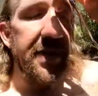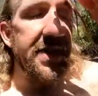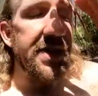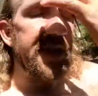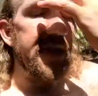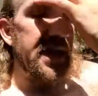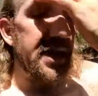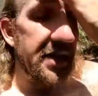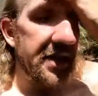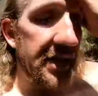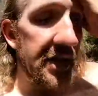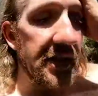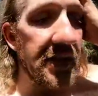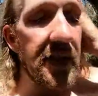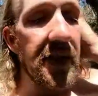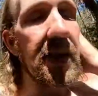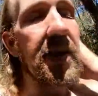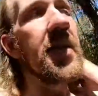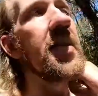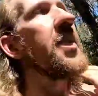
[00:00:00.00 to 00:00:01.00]
ascent.
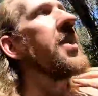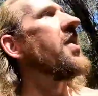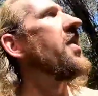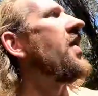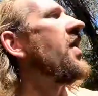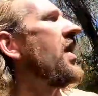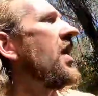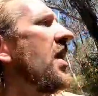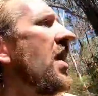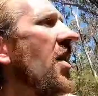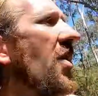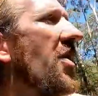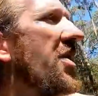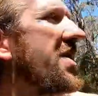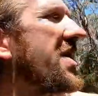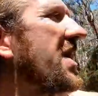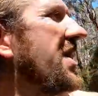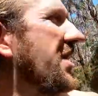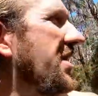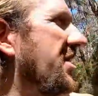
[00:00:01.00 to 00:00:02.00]
I was
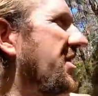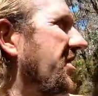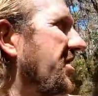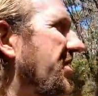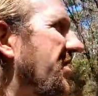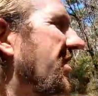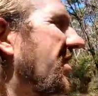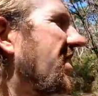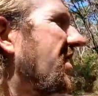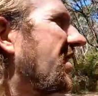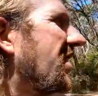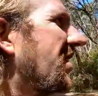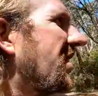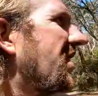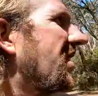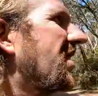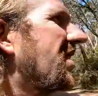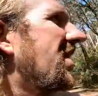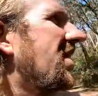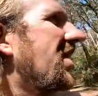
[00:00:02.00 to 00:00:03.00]
going to do
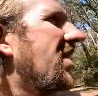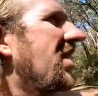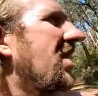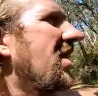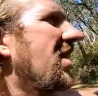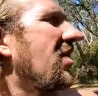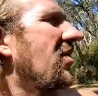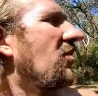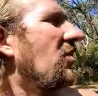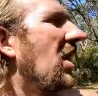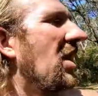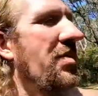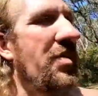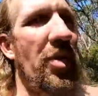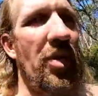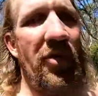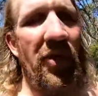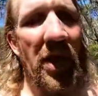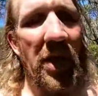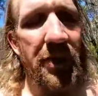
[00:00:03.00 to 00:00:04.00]
one
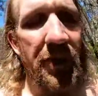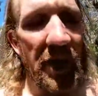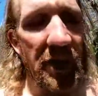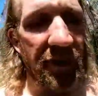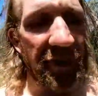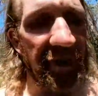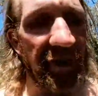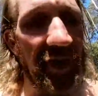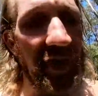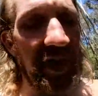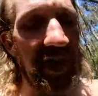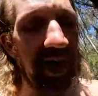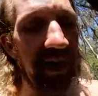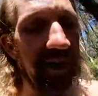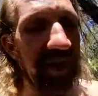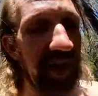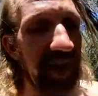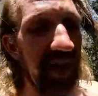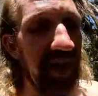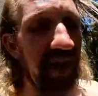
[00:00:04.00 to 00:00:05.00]
more repeat before I come
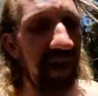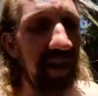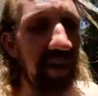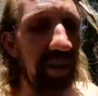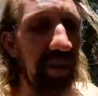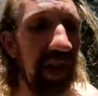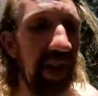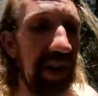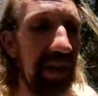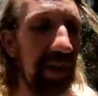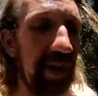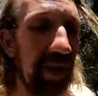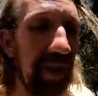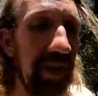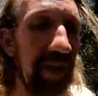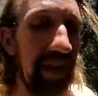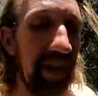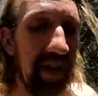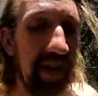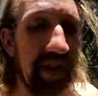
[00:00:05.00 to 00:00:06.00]
down and have a break, but I
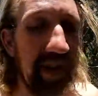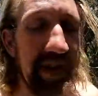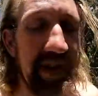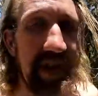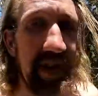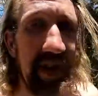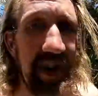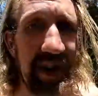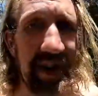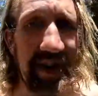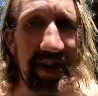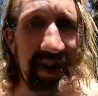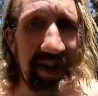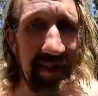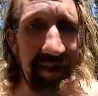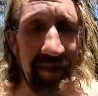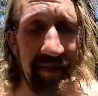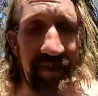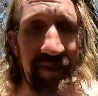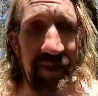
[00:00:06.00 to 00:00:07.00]
think I need to get
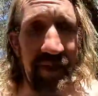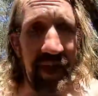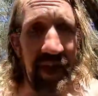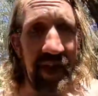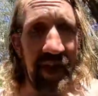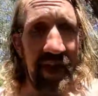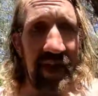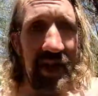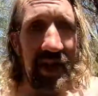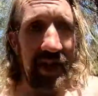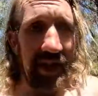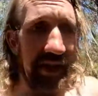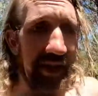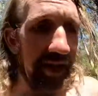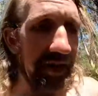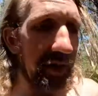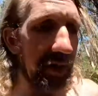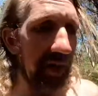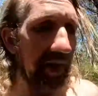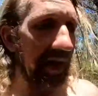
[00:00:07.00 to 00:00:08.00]
some
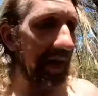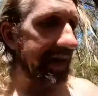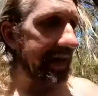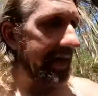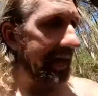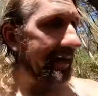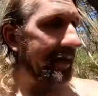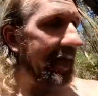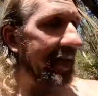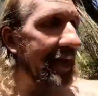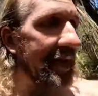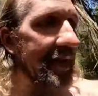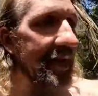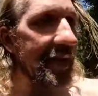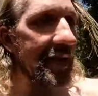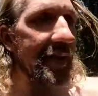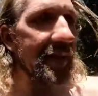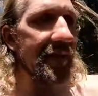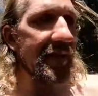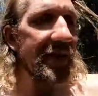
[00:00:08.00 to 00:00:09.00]
electrolytes in me.
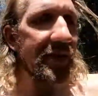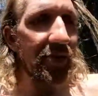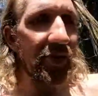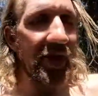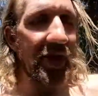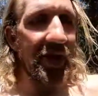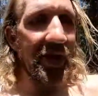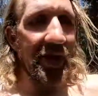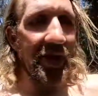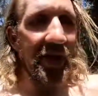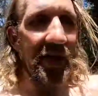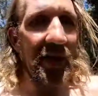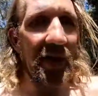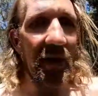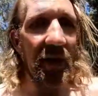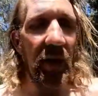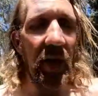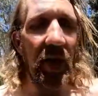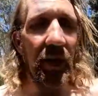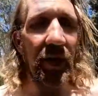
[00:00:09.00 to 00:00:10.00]
Sweating
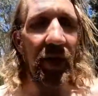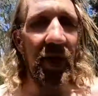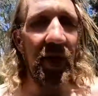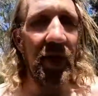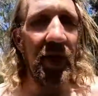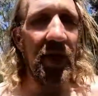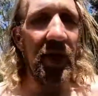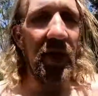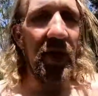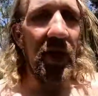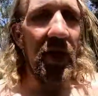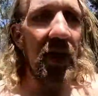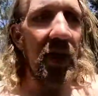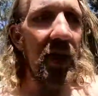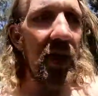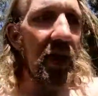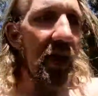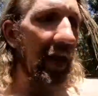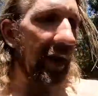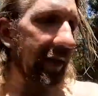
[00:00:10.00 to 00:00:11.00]
a fair bit,
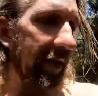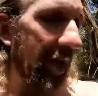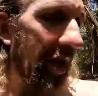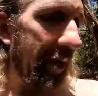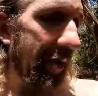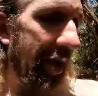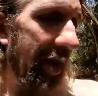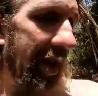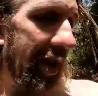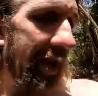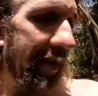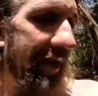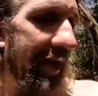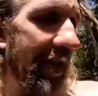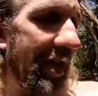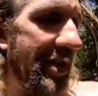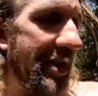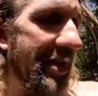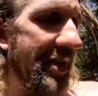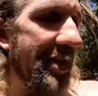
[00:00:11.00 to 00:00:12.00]
even though my heart
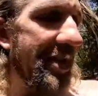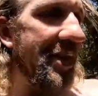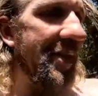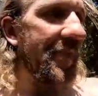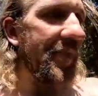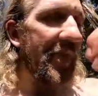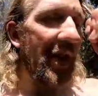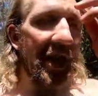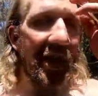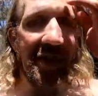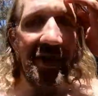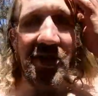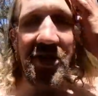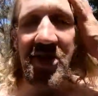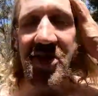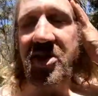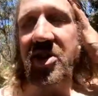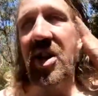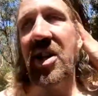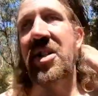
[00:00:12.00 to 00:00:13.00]
rate I only
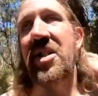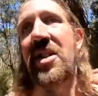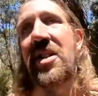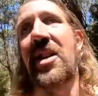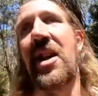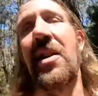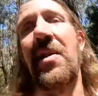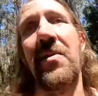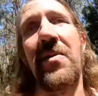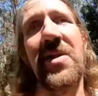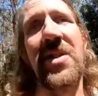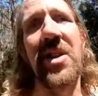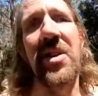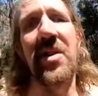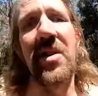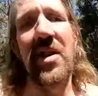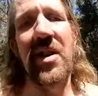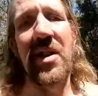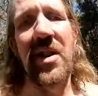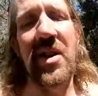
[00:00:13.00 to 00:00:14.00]
just checked it then, it was
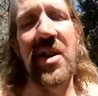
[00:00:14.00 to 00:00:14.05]
only at